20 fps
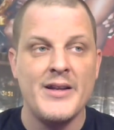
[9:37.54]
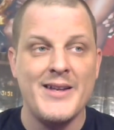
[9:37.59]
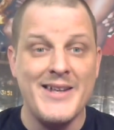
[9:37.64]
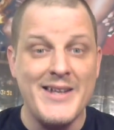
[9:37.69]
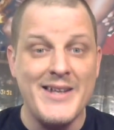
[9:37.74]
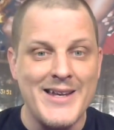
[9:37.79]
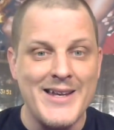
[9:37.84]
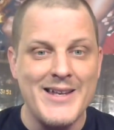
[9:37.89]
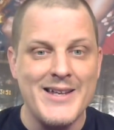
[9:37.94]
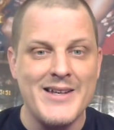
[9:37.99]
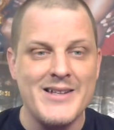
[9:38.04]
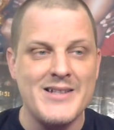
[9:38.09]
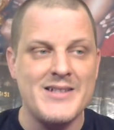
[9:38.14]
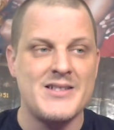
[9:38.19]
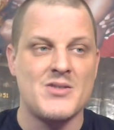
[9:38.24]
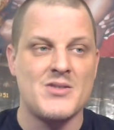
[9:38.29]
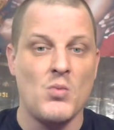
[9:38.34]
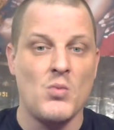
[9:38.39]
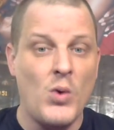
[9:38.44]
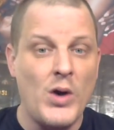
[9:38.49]
He
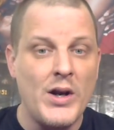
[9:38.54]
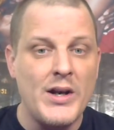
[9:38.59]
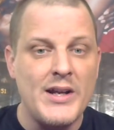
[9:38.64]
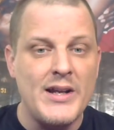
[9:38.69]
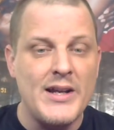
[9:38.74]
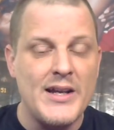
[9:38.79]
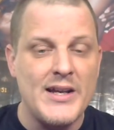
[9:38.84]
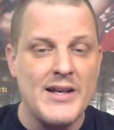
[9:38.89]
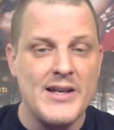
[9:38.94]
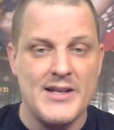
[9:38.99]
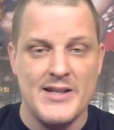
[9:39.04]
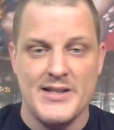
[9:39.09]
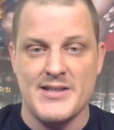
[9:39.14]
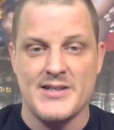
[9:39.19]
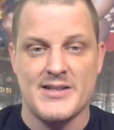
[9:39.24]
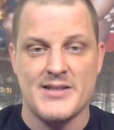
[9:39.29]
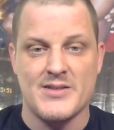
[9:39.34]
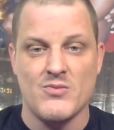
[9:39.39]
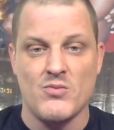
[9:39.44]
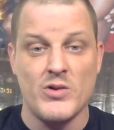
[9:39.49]
is what he
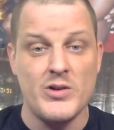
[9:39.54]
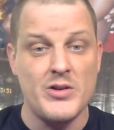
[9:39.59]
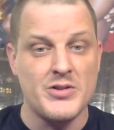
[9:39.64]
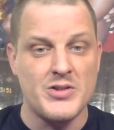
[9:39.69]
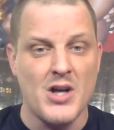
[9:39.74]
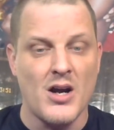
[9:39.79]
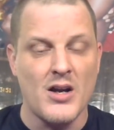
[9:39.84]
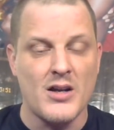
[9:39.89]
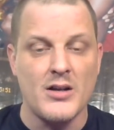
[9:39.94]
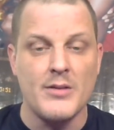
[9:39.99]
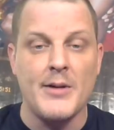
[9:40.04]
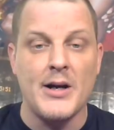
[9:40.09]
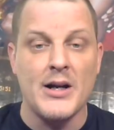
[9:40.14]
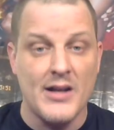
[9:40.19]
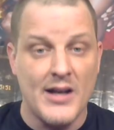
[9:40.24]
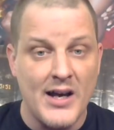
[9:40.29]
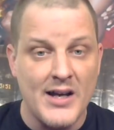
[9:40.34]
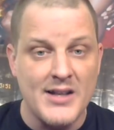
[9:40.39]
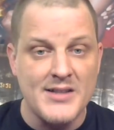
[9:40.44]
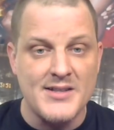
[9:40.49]
is when you're talking
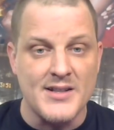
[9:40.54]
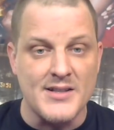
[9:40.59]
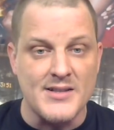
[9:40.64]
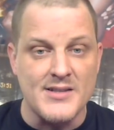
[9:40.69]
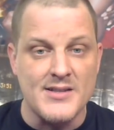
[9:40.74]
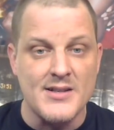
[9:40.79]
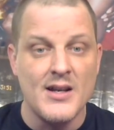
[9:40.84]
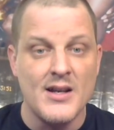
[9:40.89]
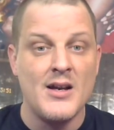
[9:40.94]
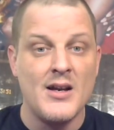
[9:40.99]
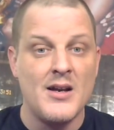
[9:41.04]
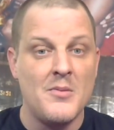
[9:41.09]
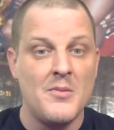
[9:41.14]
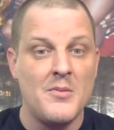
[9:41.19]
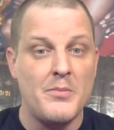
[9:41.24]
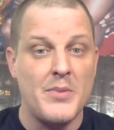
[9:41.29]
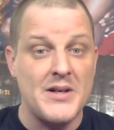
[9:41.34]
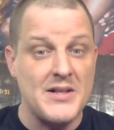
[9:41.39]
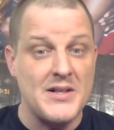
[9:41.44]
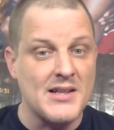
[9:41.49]
about Cousins.
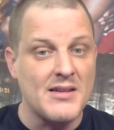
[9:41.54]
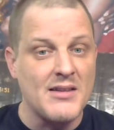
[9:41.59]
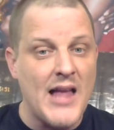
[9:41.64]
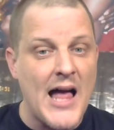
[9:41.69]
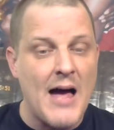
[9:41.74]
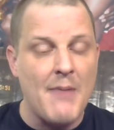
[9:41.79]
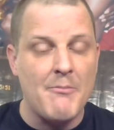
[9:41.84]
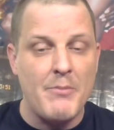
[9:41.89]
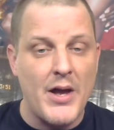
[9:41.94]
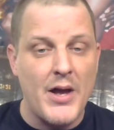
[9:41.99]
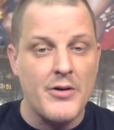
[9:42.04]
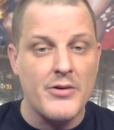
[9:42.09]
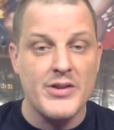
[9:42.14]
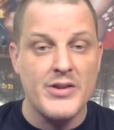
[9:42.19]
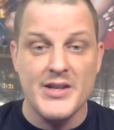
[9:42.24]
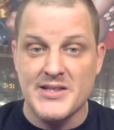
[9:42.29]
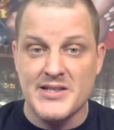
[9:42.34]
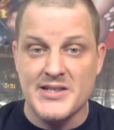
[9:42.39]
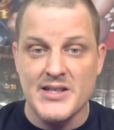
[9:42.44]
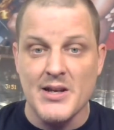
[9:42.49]
But he's a lot better
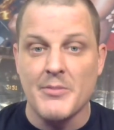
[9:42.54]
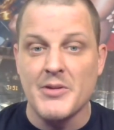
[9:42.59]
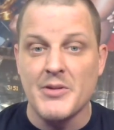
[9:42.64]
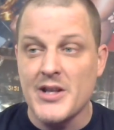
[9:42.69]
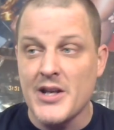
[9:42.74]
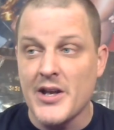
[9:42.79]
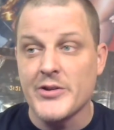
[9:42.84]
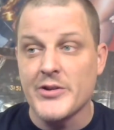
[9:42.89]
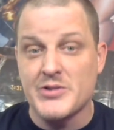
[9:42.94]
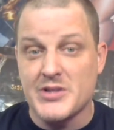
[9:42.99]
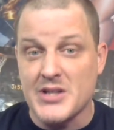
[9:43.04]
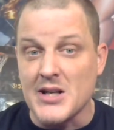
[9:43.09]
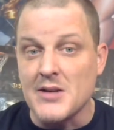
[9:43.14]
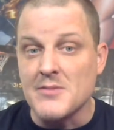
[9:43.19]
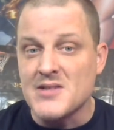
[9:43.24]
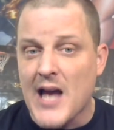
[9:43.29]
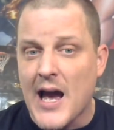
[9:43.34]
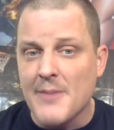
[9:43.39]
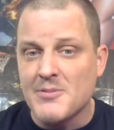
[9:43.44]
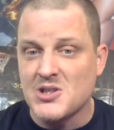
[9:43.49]
than some of the other
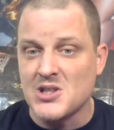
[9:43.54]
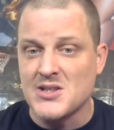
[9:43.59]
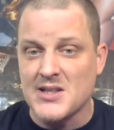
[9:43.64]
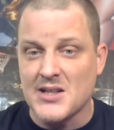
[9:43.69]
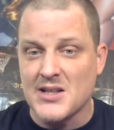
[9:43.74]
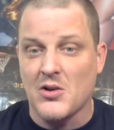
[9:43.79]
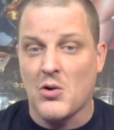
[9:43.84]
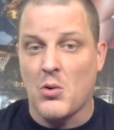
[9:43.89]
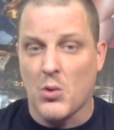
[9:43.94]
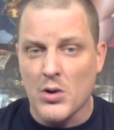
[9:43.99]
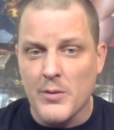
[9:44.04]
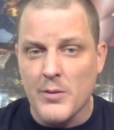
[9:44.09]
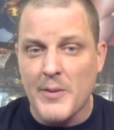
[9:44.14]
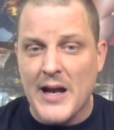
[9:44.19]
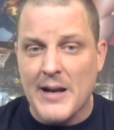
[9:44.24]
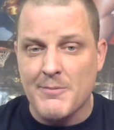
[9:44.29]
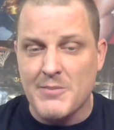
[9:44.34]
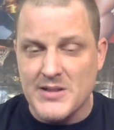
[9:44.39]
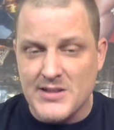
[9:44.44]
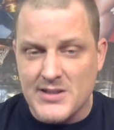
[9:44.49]
teams' options at the
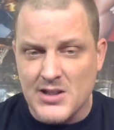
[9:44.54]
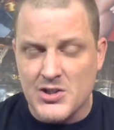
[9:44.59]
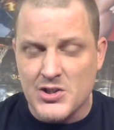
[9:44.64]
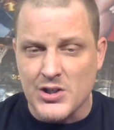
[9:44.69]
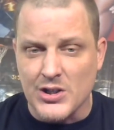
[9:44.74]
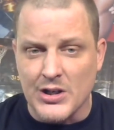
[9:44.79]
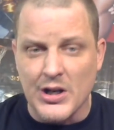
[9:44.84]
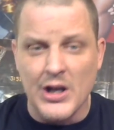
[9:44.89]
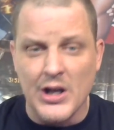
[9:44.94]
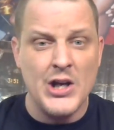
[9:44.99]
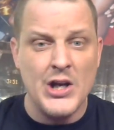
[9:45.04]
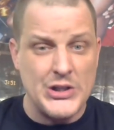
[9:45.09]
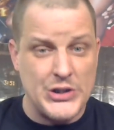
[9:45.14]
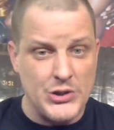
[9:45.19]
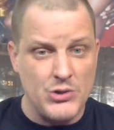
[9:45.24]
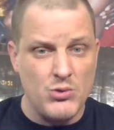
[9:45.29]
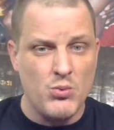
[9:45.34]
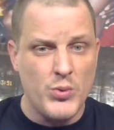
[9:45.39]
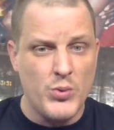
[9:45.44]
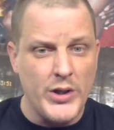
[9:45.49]
quarterback position.
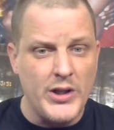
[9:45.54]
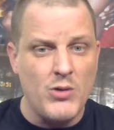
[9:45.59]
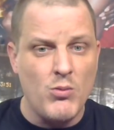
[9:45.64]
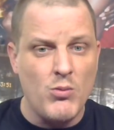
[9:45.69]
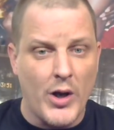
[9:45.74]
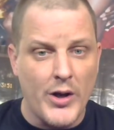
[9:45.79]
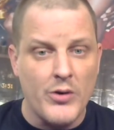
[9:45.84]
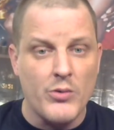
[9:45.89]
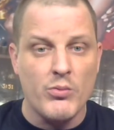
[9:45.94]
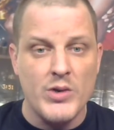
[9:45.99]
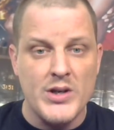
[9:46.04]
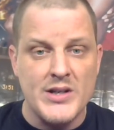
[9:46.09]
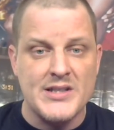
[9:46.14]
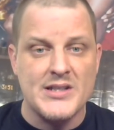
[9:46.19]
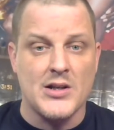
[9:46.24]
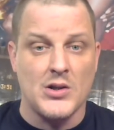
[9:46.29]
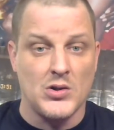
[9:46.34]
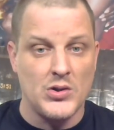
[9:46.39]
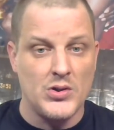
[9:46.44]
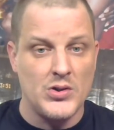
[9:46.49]
Do you really want to
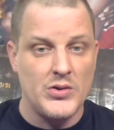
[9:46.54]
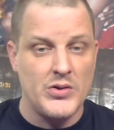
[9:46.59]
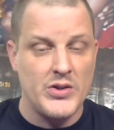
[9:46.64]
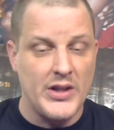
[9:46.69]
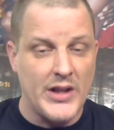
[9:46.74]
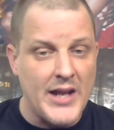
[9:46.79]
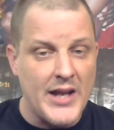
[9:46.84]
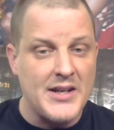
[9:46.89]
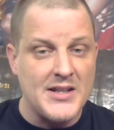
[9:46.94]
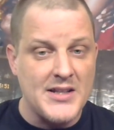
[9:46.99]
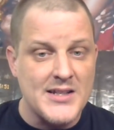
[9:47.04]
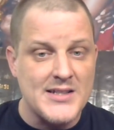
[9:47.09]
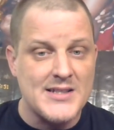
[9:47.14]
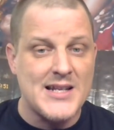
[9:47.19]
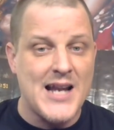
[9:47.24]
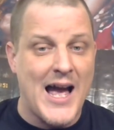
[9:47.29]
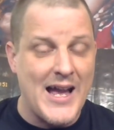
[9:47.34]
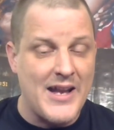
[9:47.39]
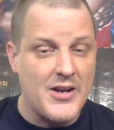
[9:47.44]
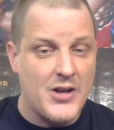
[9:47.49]
risk letting this
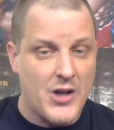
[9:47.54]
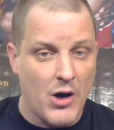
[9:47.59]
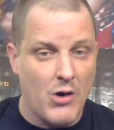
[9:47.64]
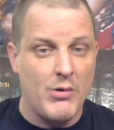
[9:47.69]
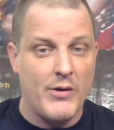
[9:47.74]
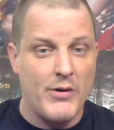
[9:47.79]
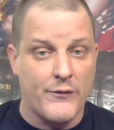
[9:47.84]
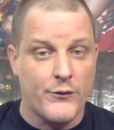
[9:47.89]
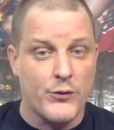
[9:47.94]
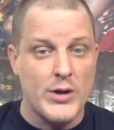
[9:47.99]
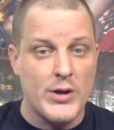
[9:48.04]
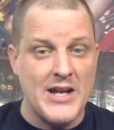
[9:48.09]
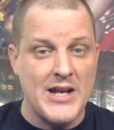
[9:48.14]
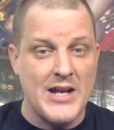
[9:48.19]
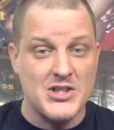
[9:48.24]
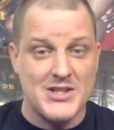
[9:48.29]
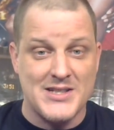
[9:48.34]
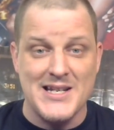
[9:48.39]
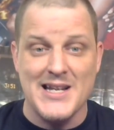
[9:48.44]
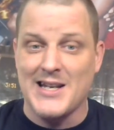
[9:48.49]
guy go in free
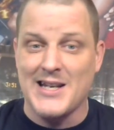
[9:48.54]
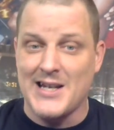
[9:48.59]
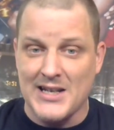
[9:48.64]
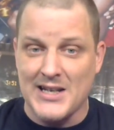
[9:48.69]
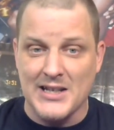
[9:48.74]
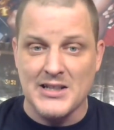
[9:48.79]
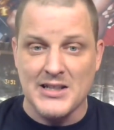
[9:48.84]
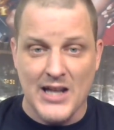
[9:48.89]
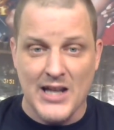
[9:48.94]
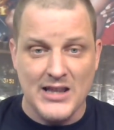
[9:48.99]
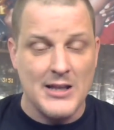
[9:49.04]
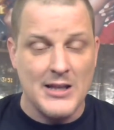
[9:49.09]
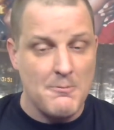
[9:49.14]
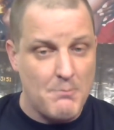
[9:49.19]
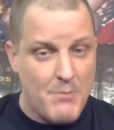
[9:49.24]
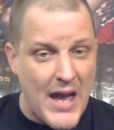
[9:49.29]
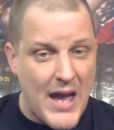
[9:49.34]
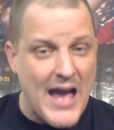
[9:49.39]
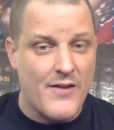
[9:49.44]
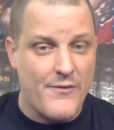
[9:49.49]
agency and getting
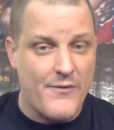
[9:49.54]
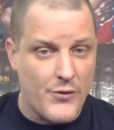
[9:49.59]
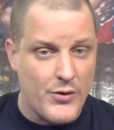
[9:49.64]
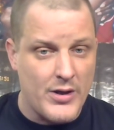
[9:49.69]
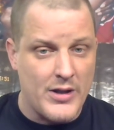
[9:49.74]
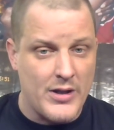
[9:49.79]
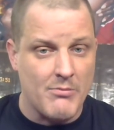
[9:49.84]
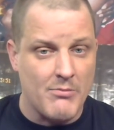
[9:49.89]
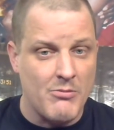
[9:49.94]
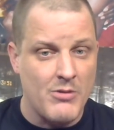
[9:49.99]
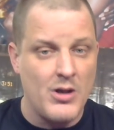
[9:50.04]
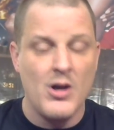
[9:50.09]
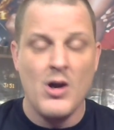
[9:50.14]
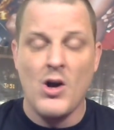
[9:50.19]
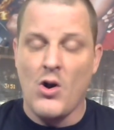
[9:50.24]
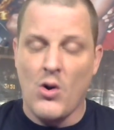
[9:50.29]
nothing back for him?